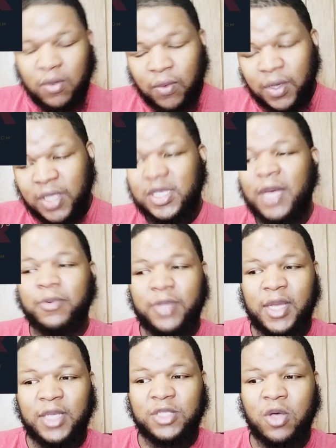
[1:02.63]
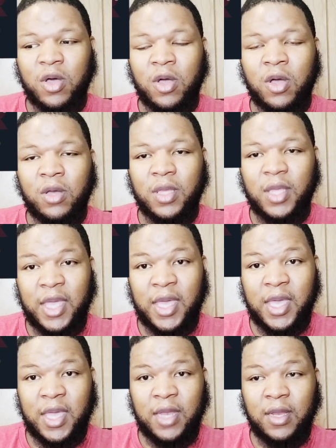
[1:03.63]
When he sampled that song
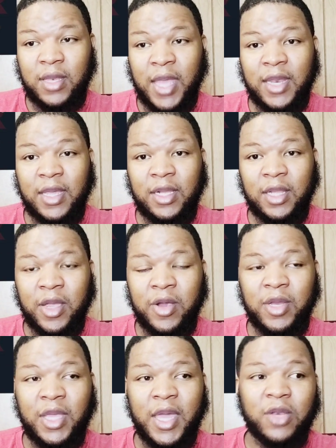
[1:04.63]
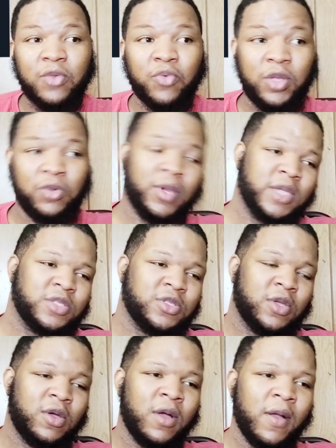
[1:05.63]
and they didn't clear it and he had to redo that
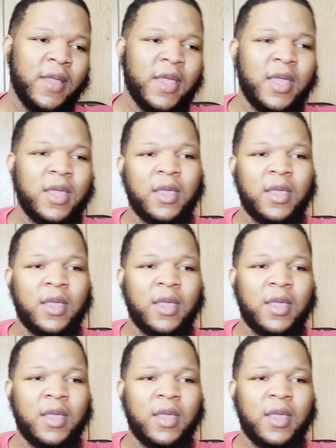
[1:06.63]
song